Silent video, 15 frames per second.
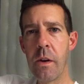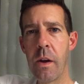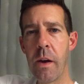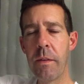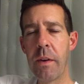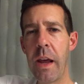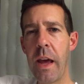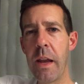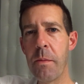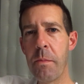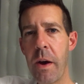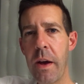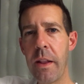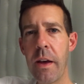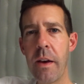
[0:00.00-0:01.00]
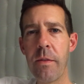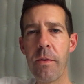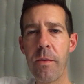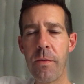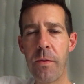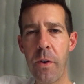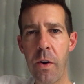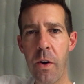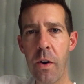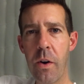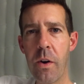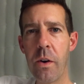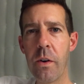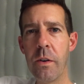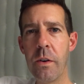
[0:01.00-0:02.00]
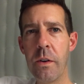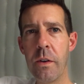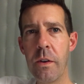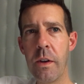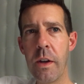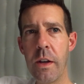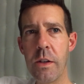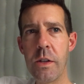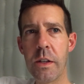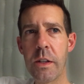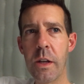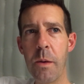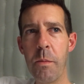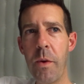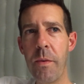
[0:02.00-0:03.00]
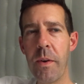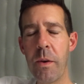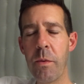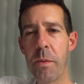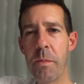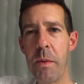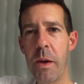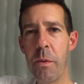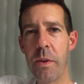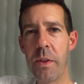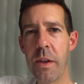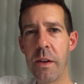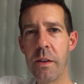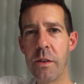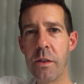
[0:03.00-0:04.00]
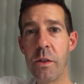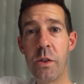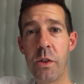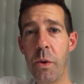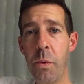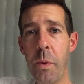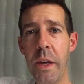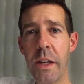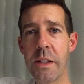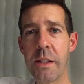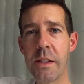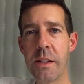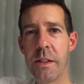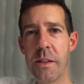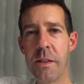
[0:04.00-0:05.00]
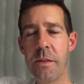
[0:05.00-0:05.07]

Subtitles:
I'm going to end my life for her. She's going to move in with me within 2 weeks.